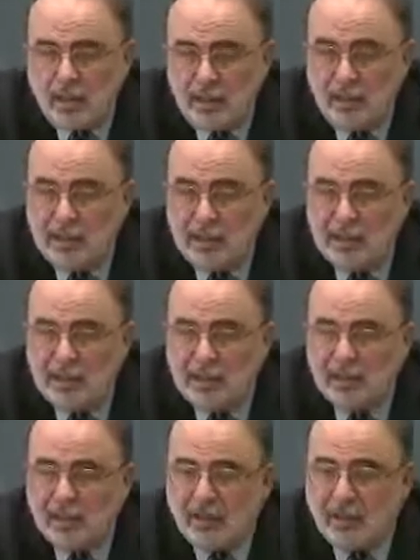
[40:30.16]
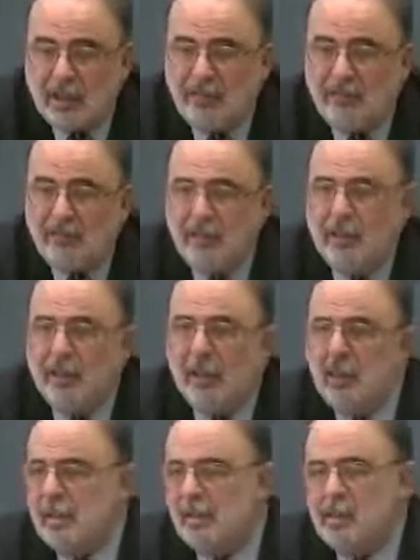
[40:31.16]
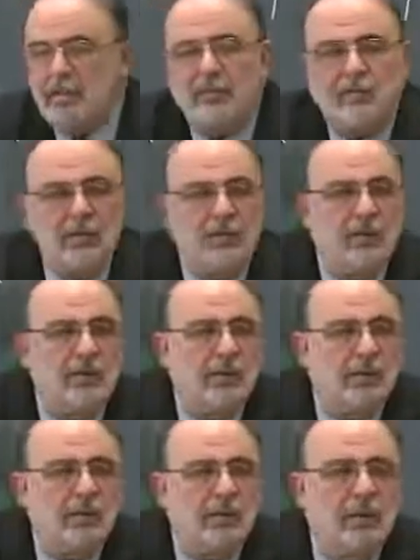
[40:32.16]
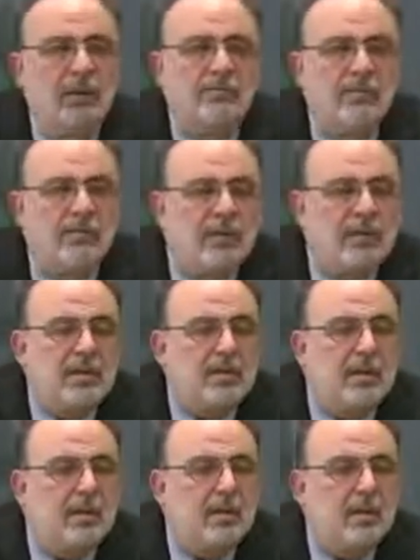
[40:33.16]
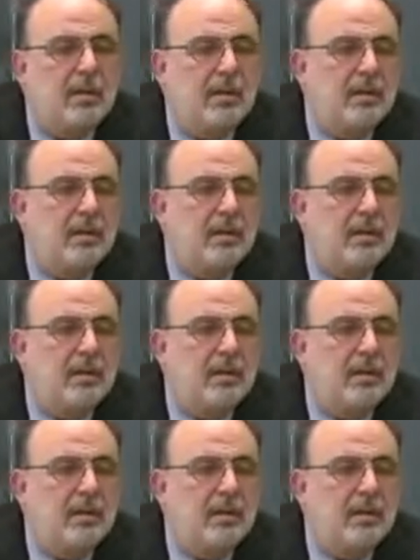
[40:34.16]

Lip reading: in the essay about life and art and so forth in Don Quixote. He's written a book,